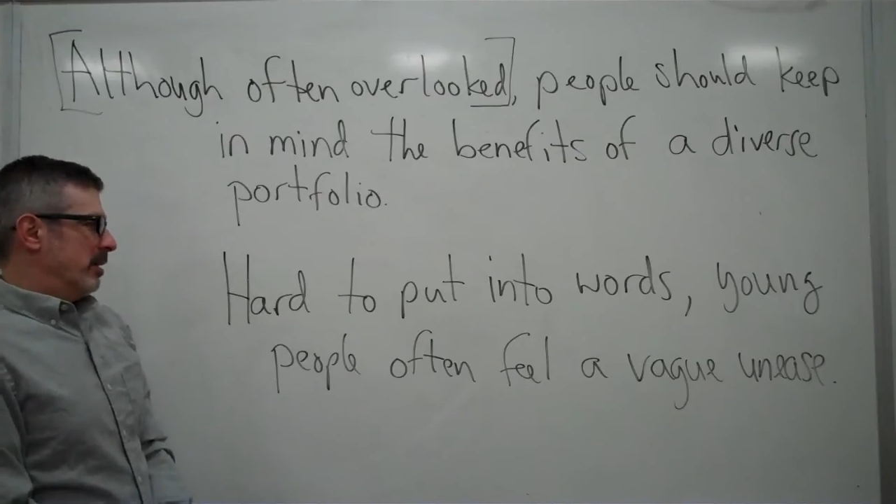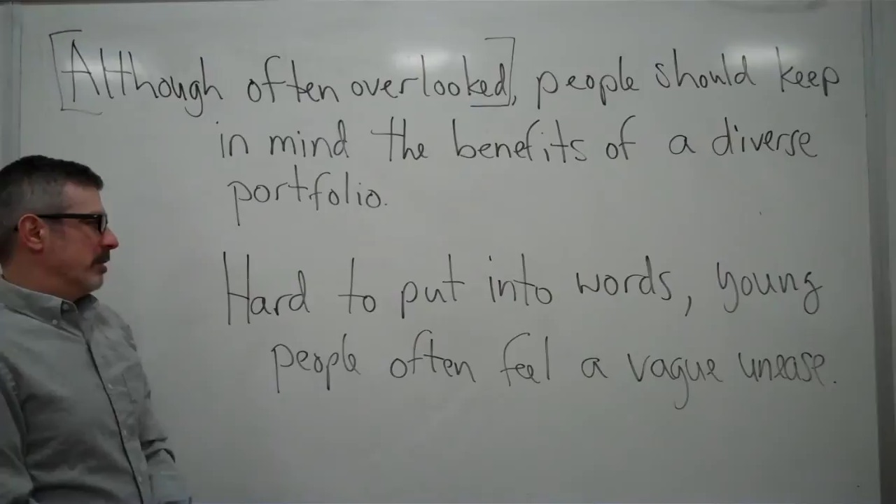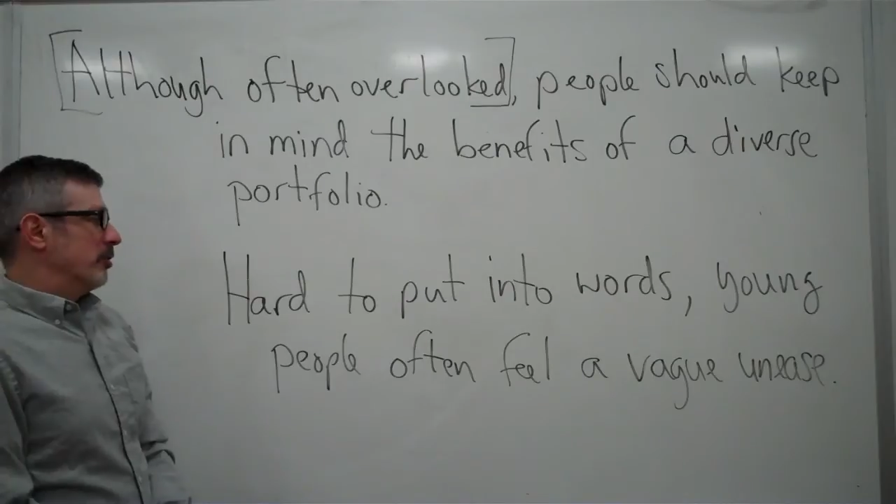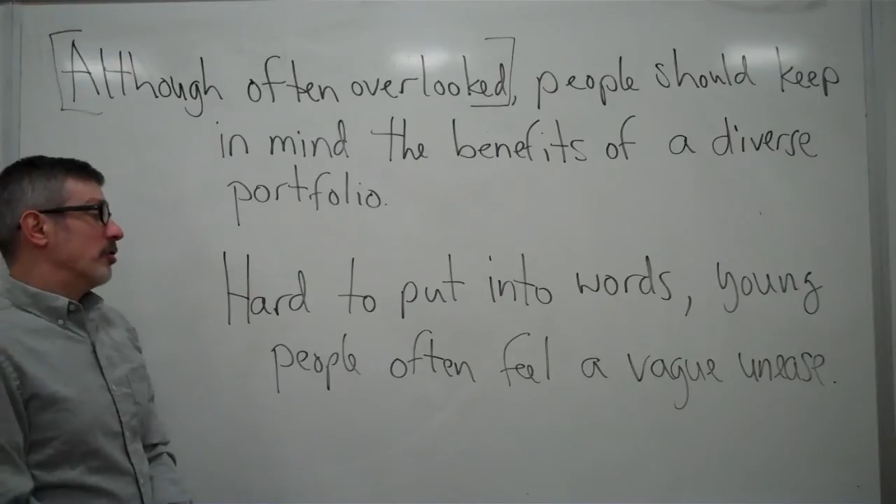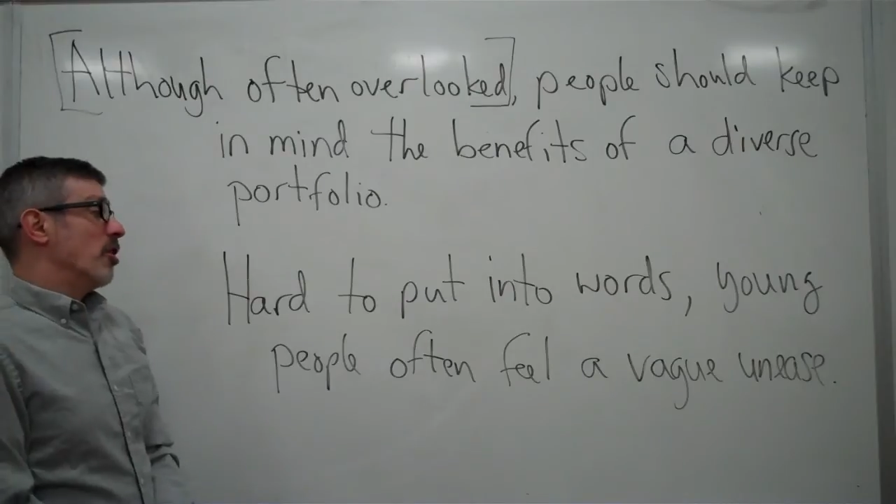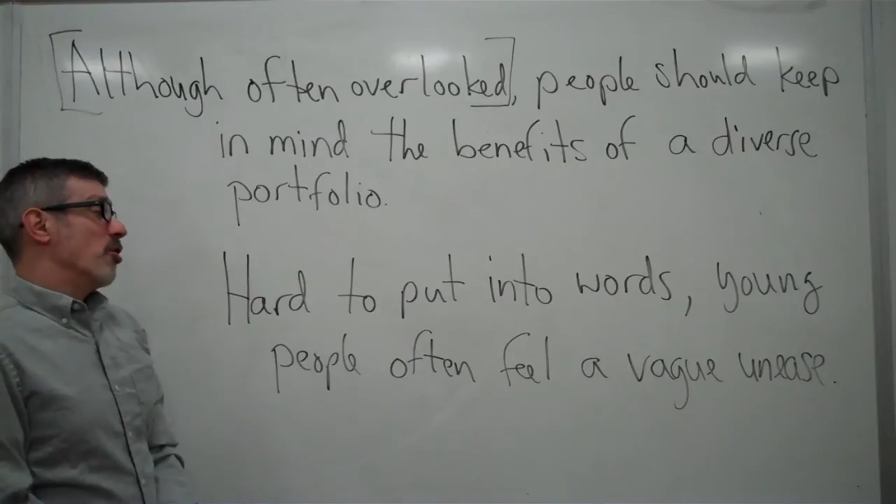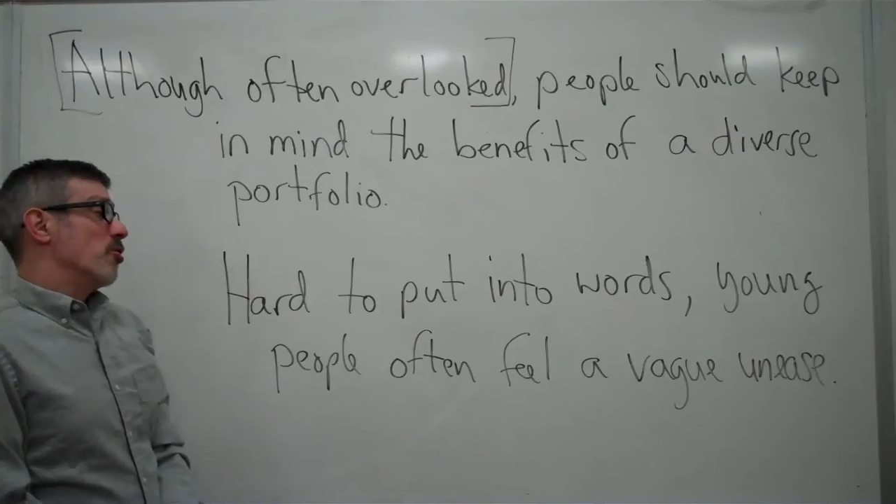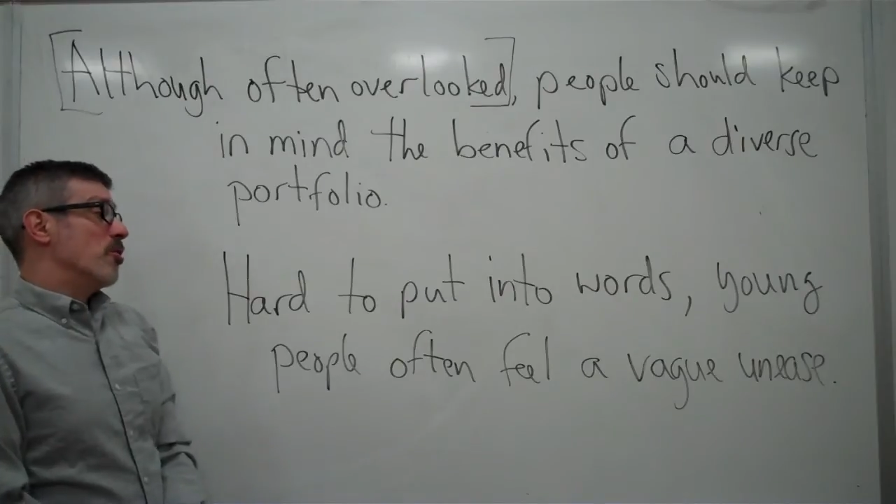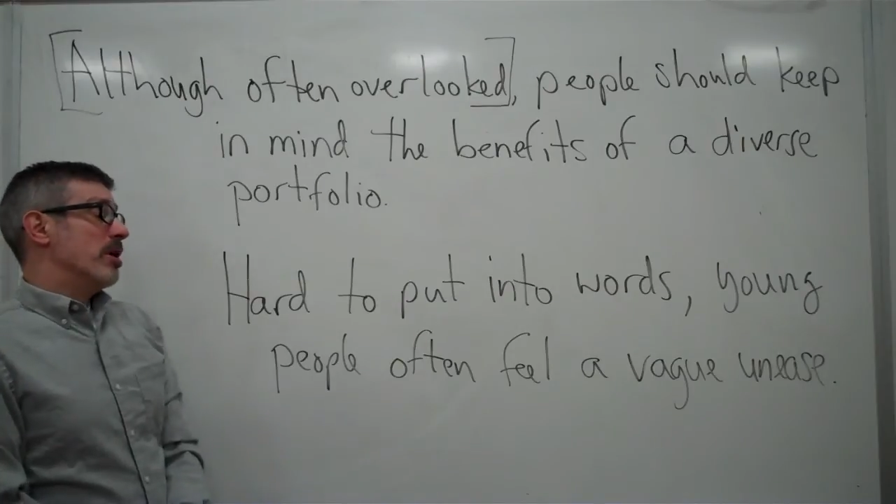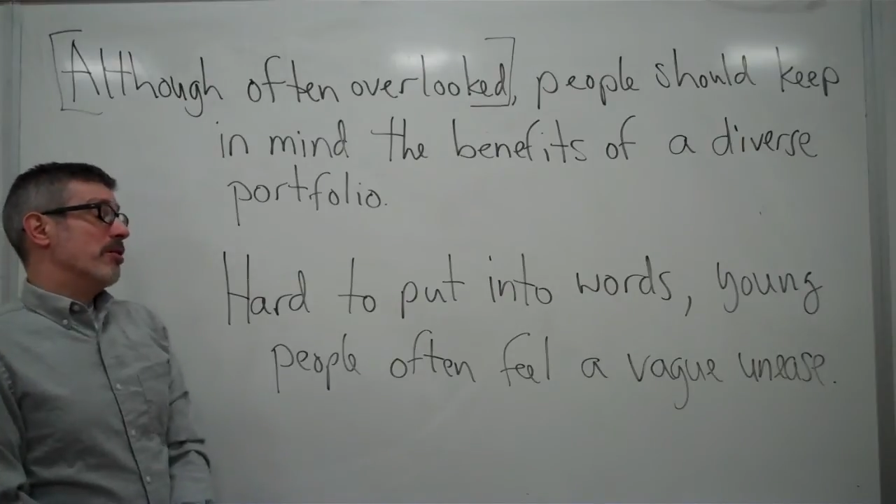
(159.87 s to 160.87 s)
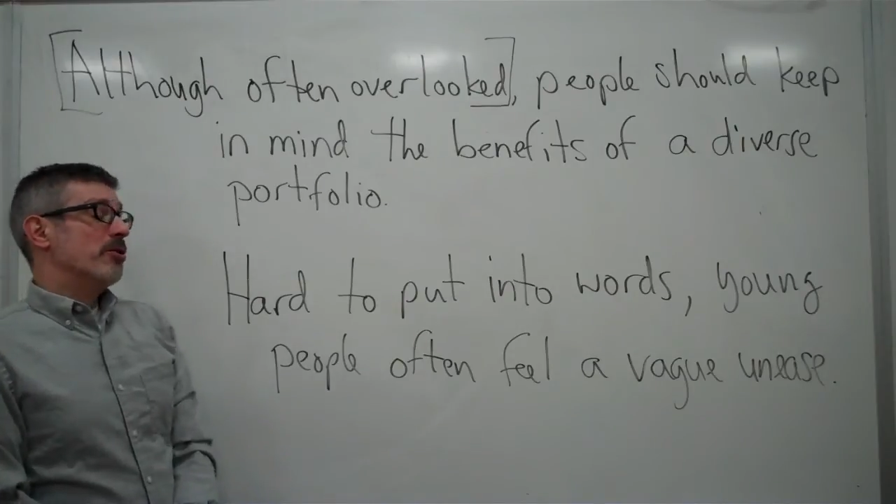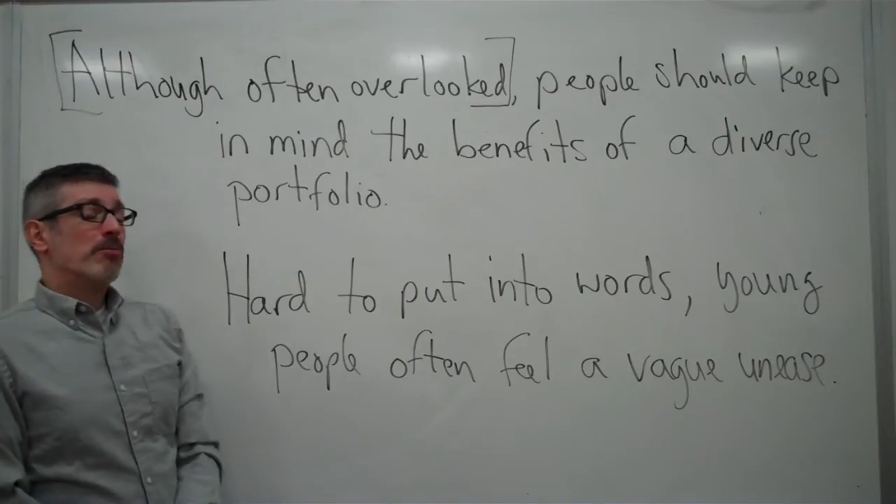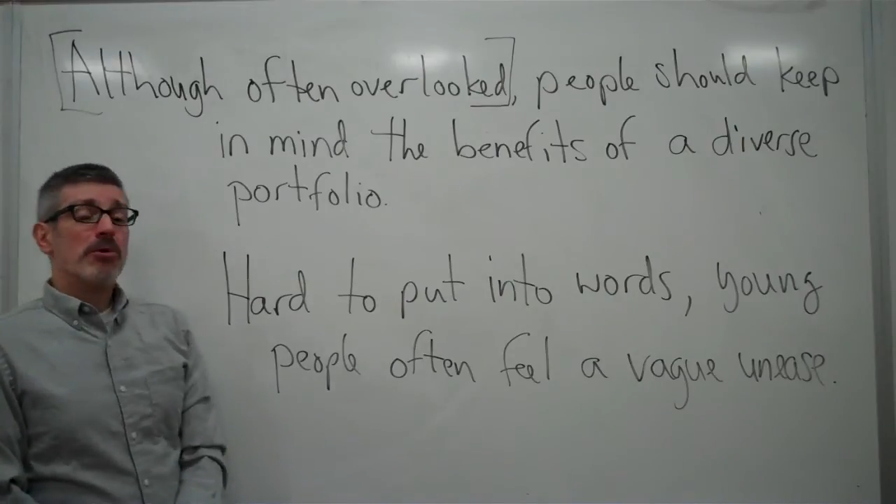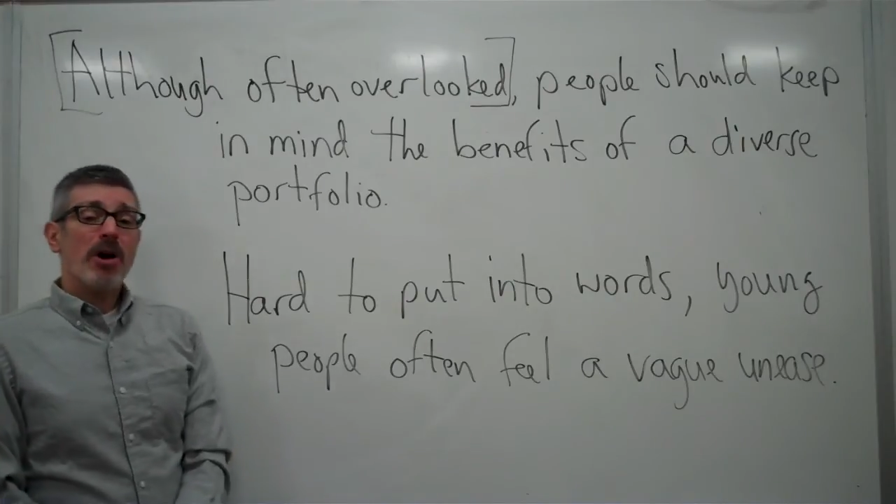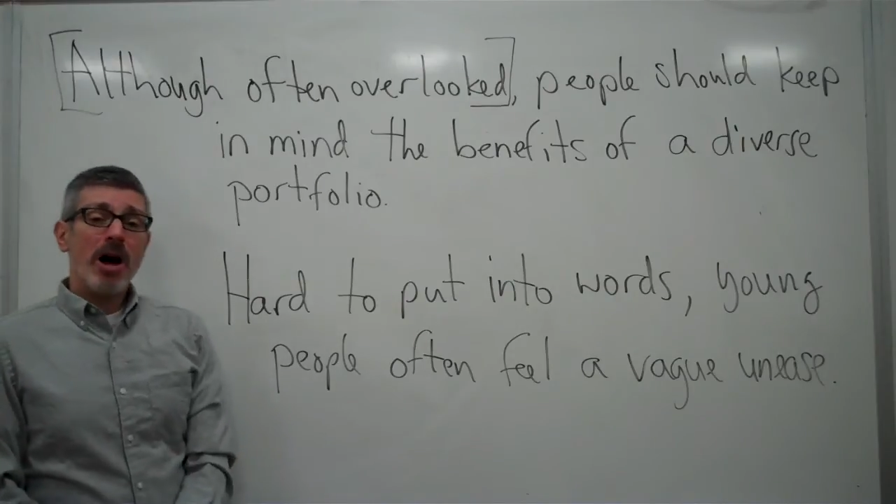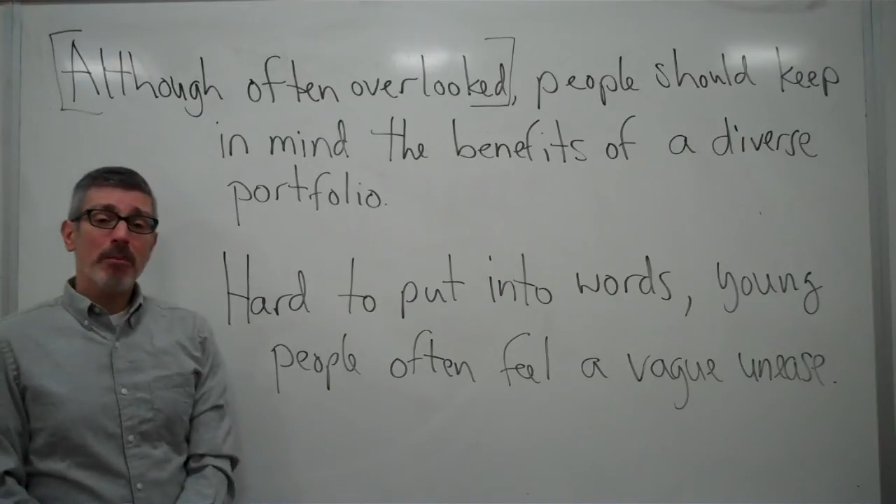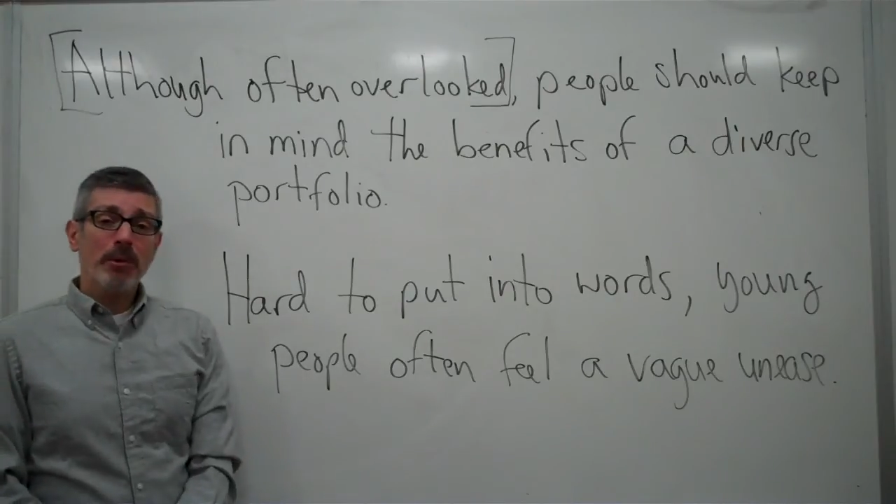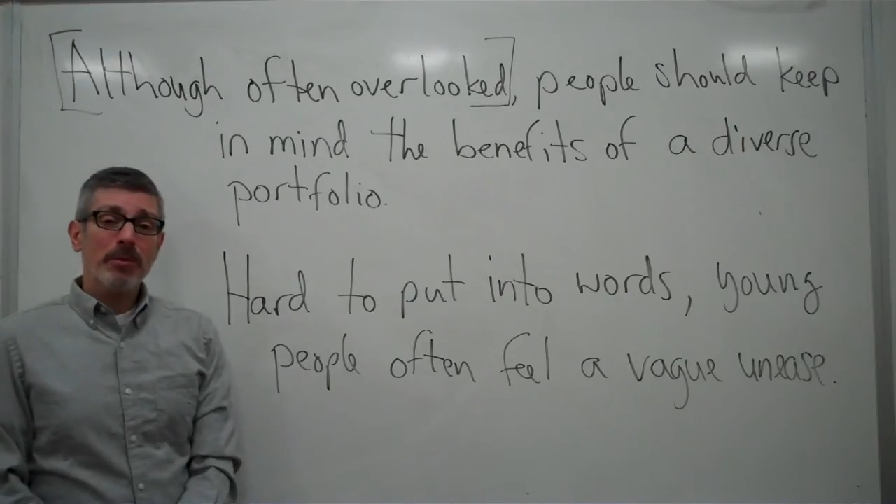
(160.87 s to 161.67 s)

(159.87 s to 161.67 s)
So the problem